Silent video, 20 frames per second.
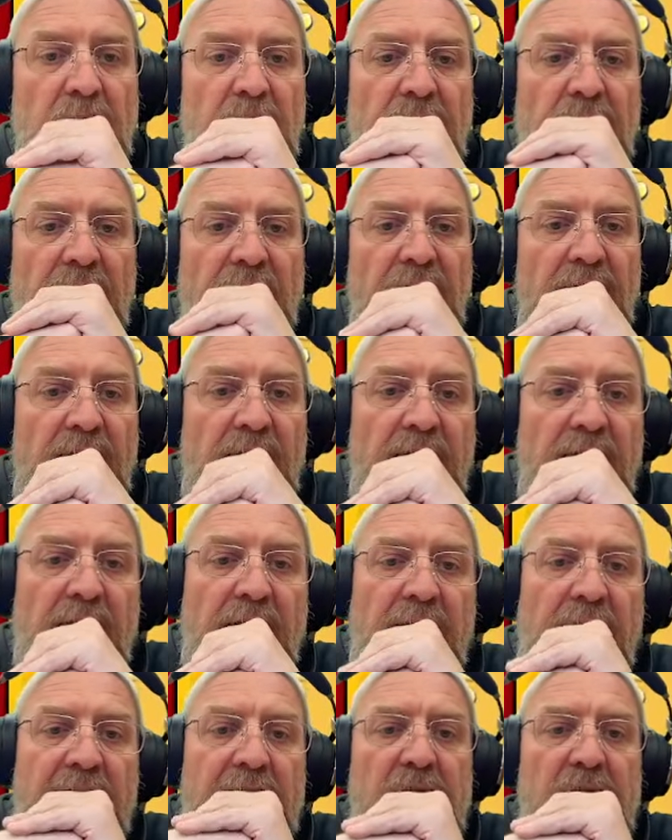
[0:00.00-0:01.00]

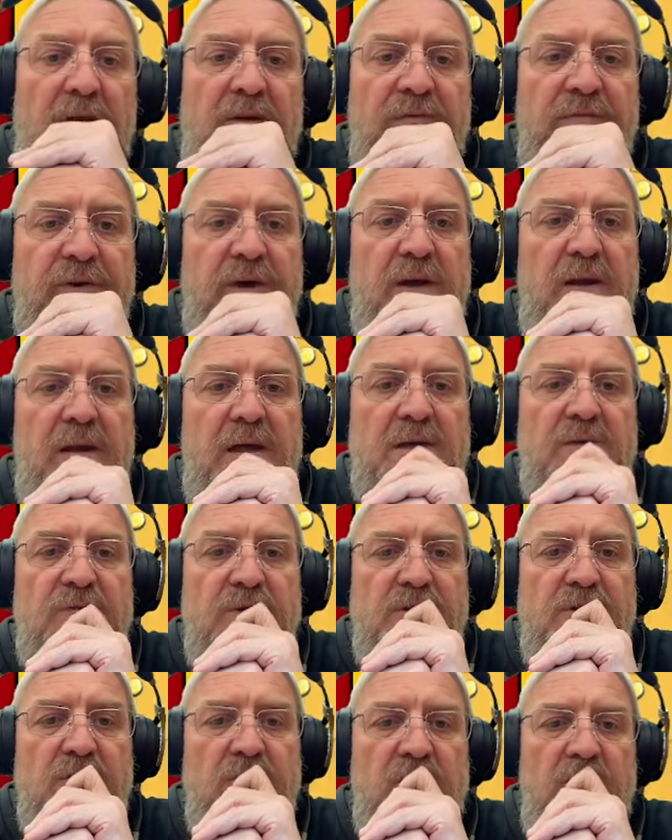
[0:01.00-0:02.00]
I had a lot of fun, that's for
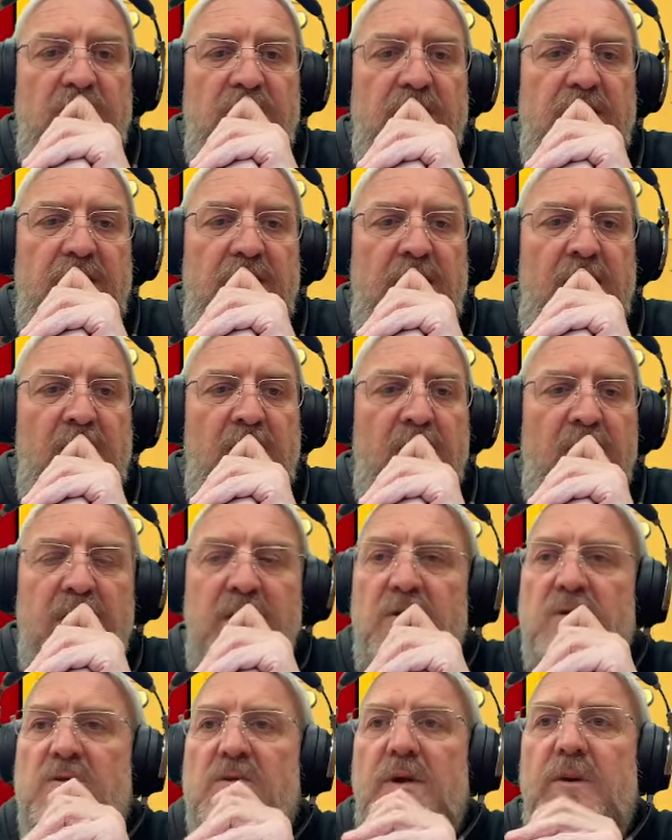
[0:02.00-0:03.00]
sure. Ricky, how long are
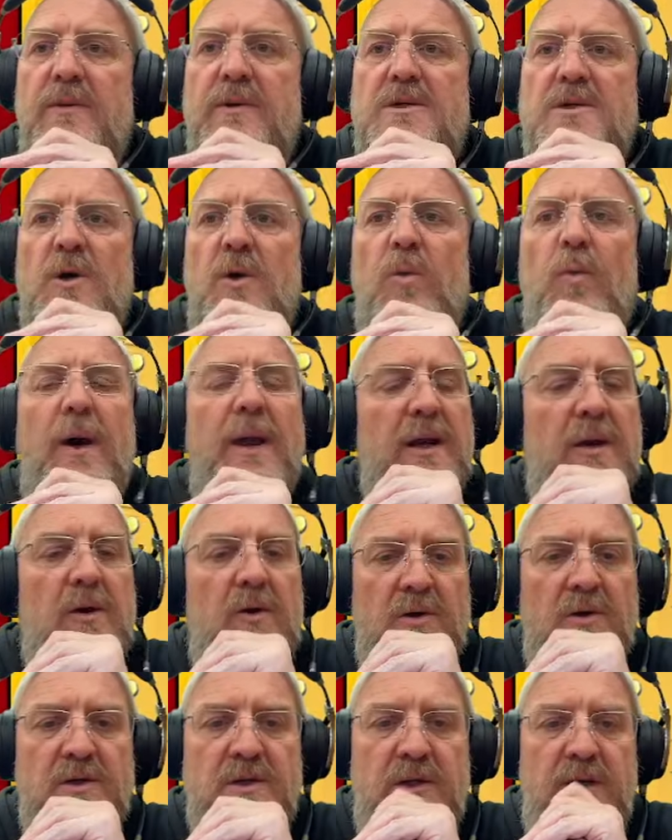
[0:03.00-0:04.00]
you streaming? Till 1
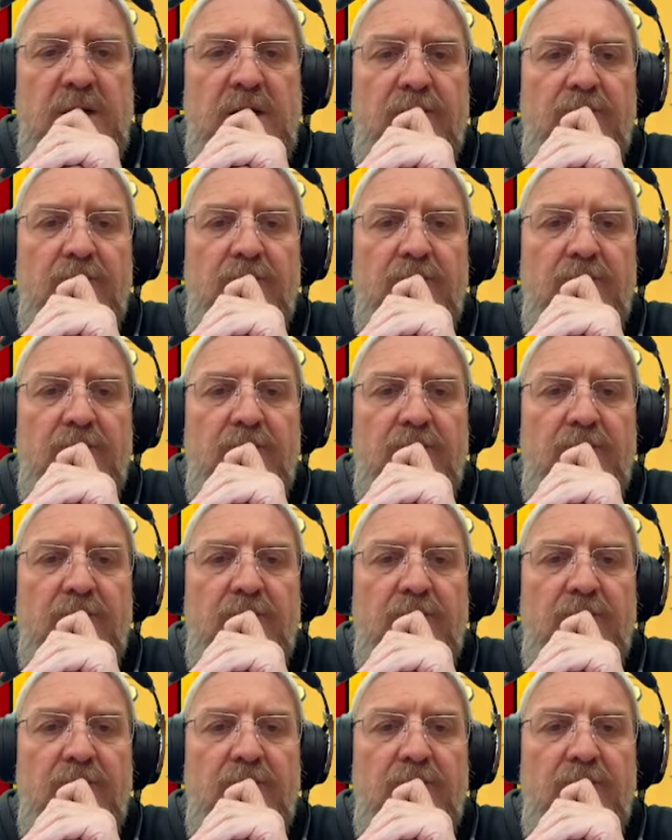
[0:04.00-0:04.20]
o'clock today?